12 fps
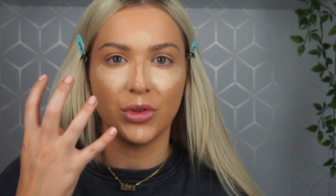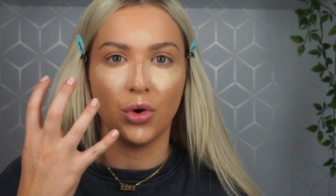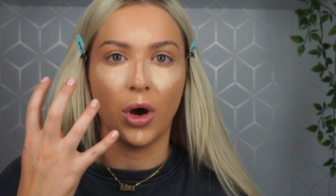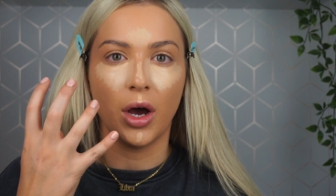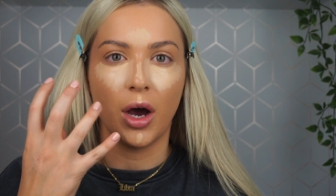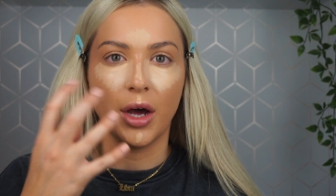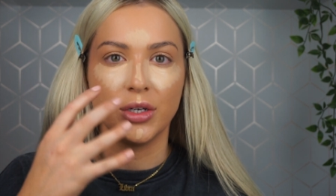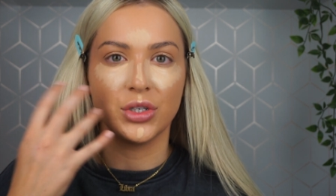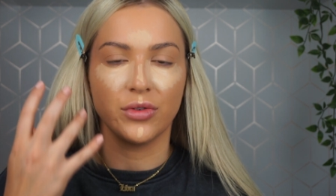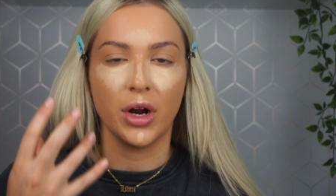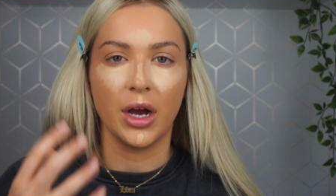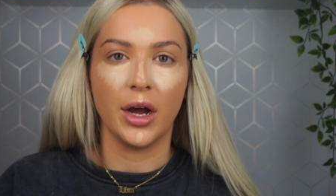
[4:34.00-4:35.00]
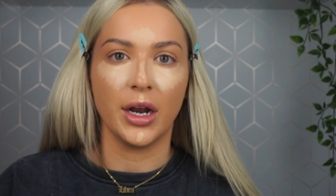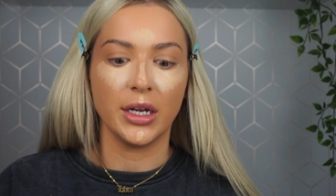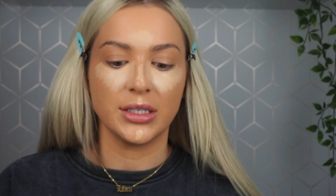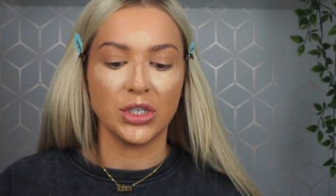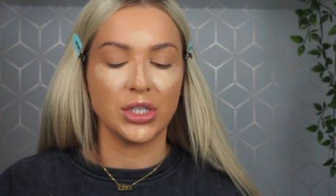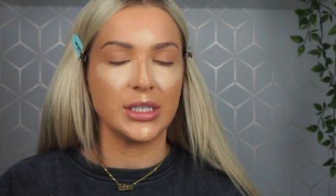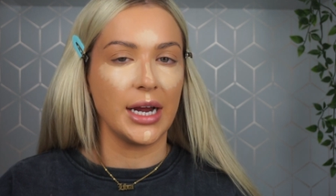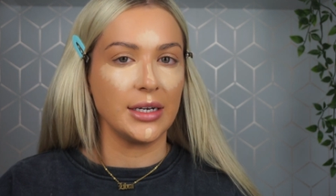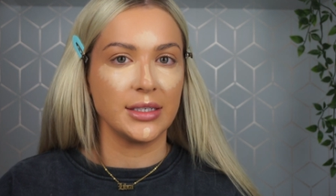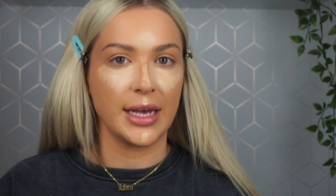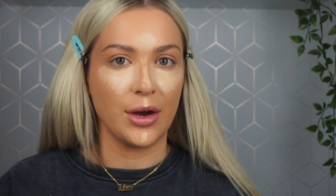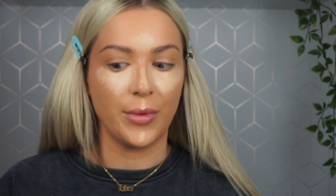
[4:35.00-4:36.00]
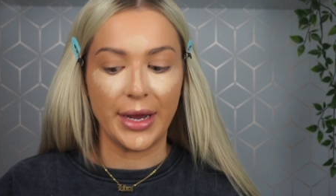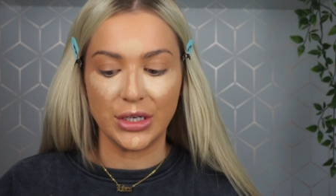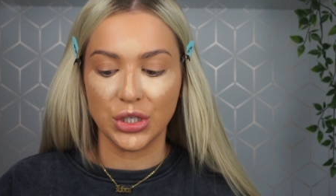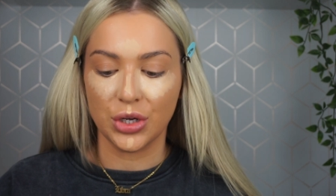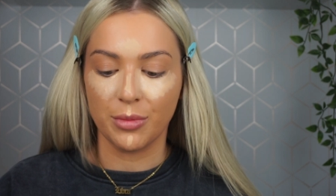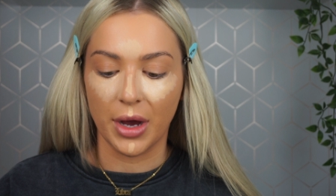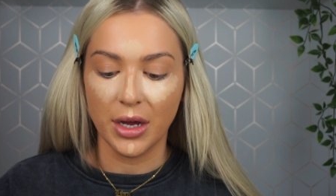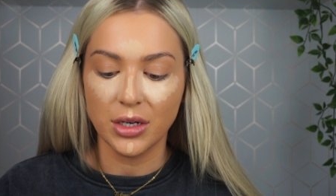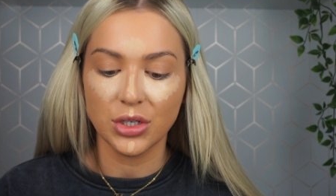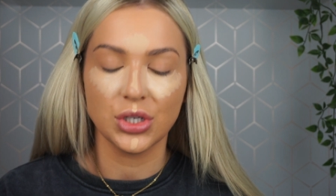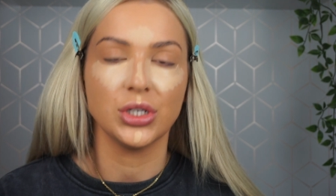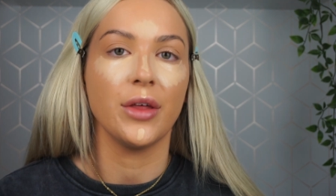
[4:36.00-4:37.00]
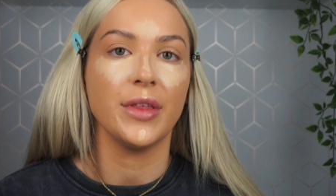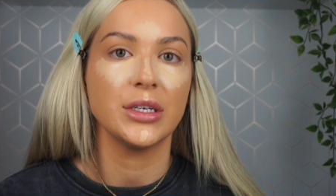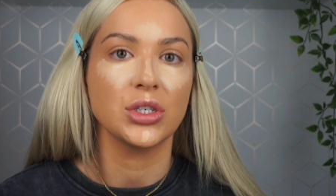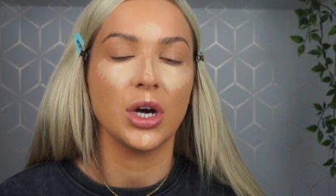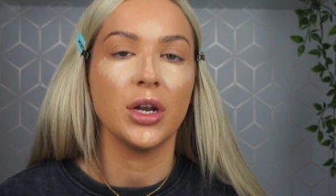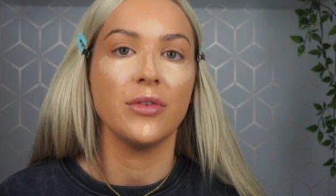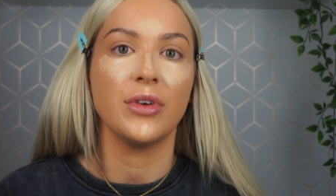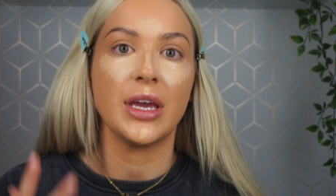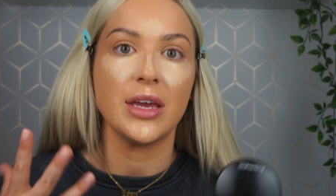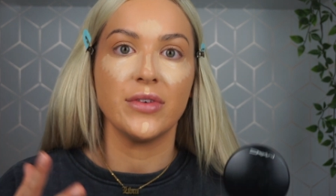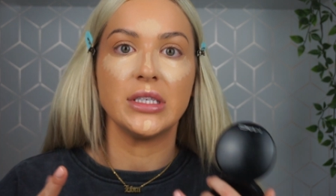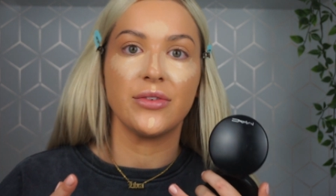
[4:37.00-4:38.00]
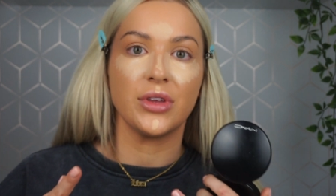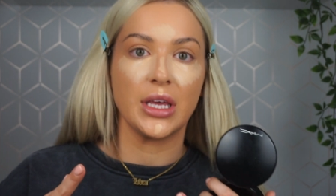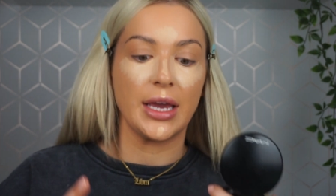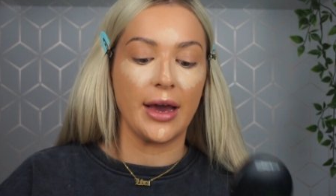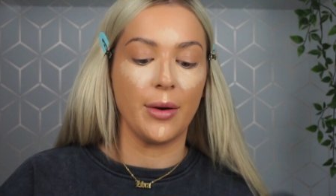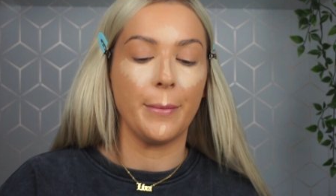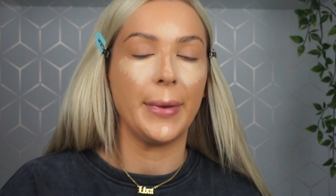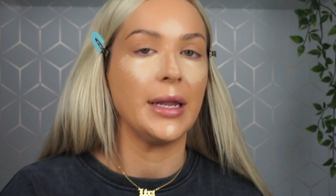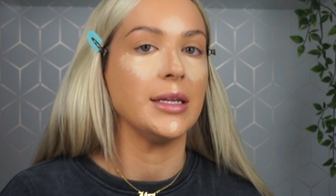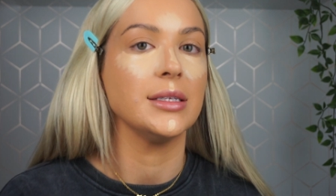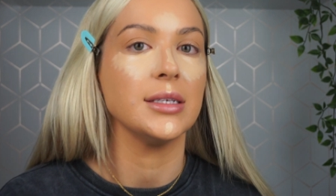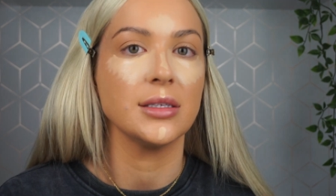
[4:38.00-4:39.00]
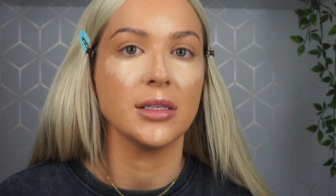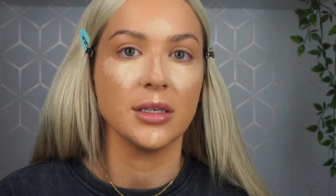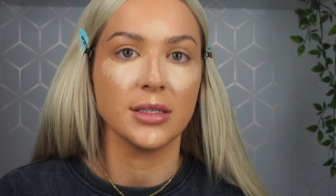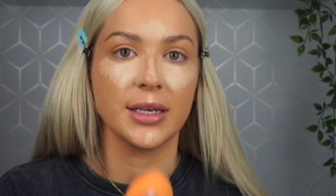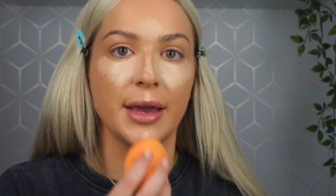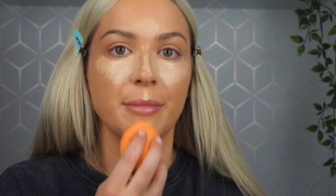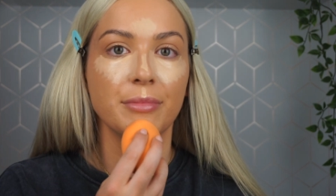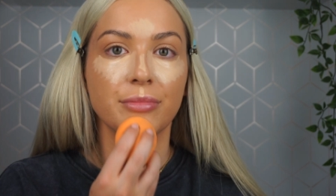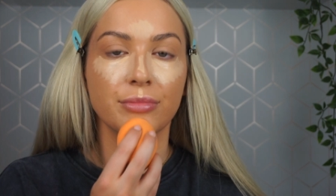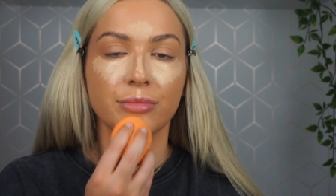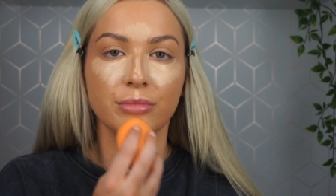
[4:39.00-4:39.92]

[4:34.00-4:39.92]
your under eye highlights just stands out way too much. So this kind of evens everything out and balances the skin.